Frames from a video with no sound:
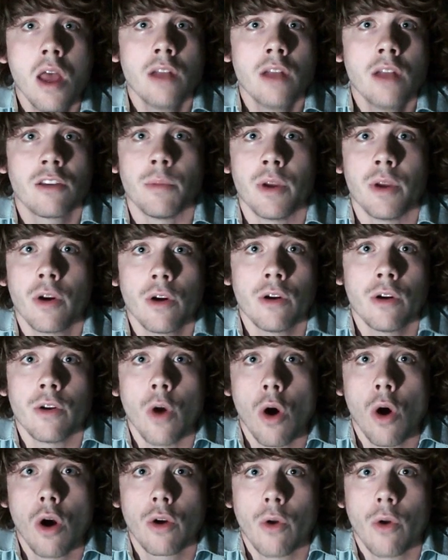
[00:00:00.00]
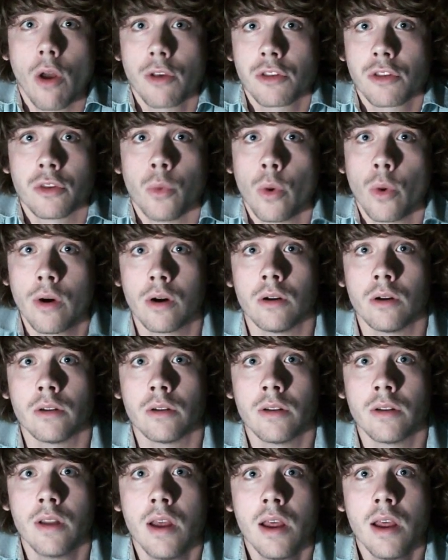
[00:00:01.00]
to be heard across the
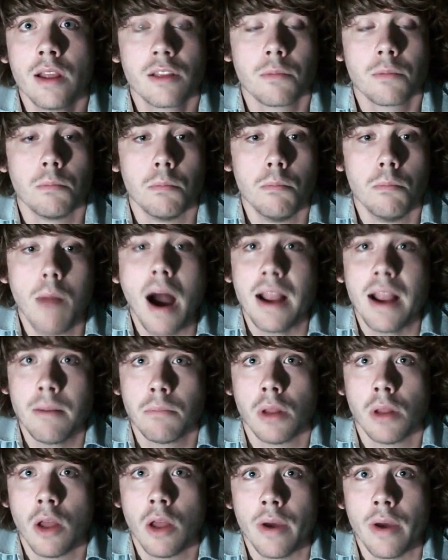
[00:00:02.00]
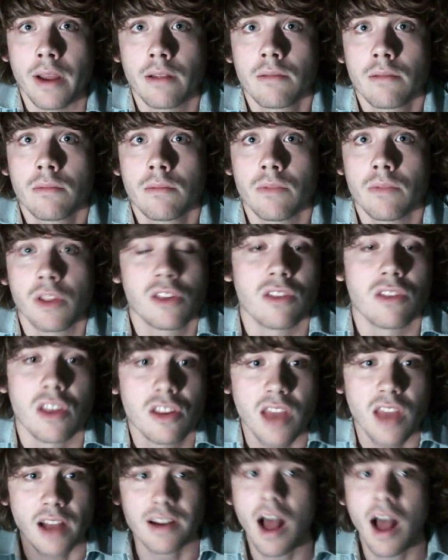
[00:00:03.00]
world. It's mind-blowing. This
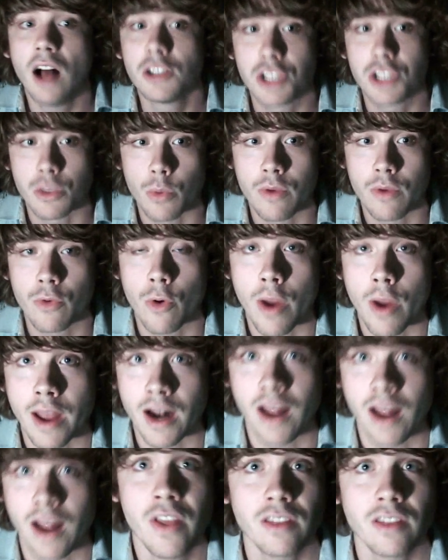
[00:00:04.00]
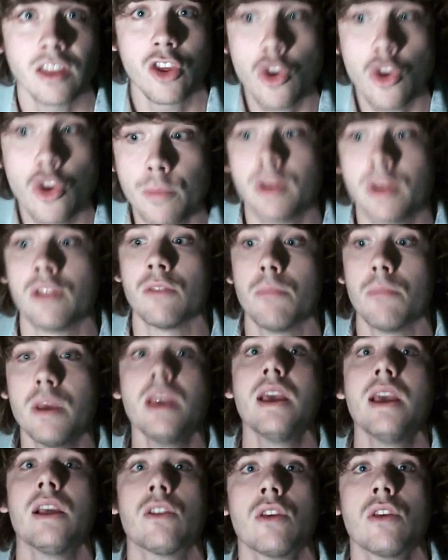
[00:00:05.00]
technology that we've created, I think the human
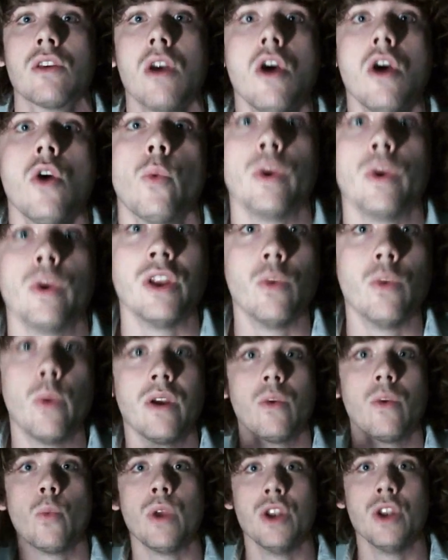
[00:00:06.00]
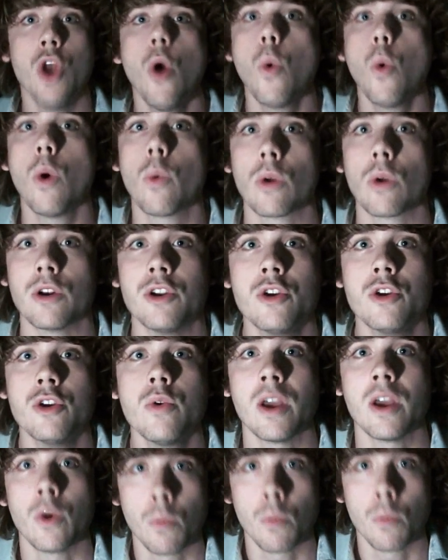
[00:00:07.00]
beings, we know what we're
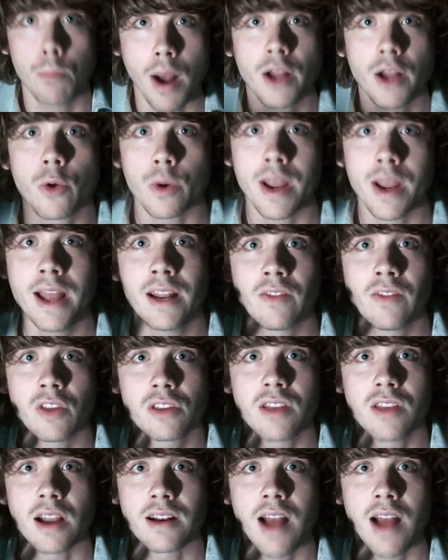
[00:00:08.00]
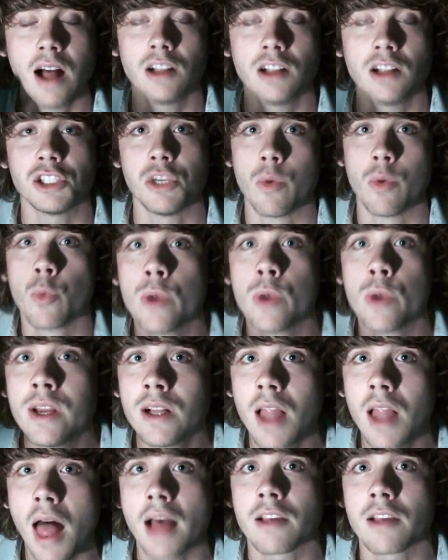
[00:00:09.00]
doing by creating this technology. We
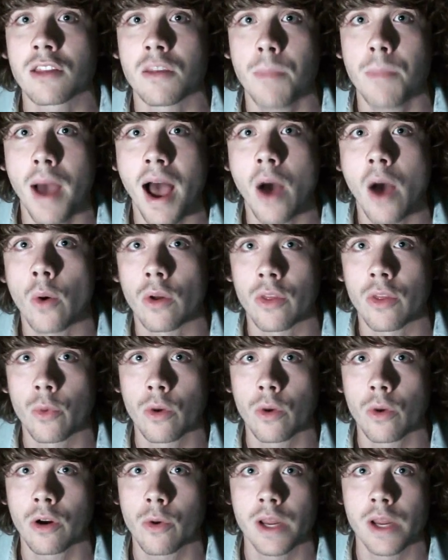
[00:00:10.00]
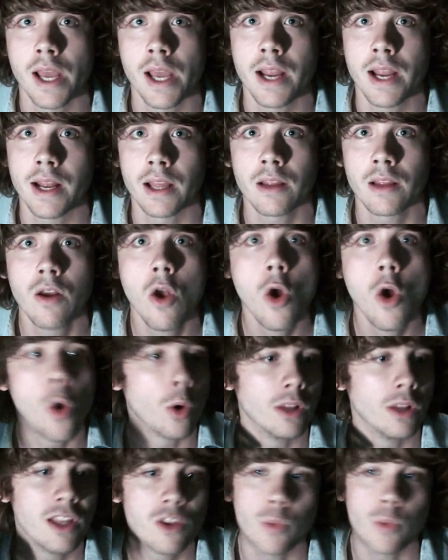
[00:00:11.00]
realize the power that we're creating,
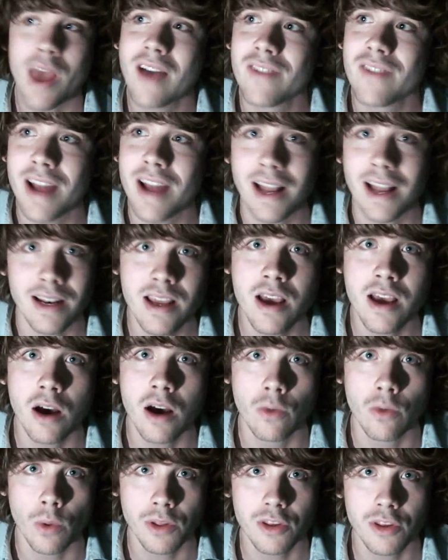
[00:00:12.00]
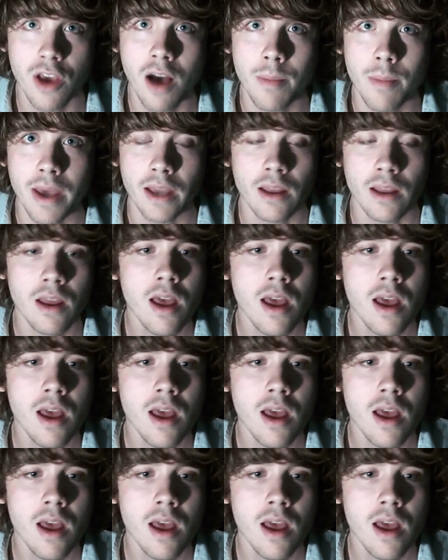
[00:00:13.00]
or at least we have an idea of what's coming.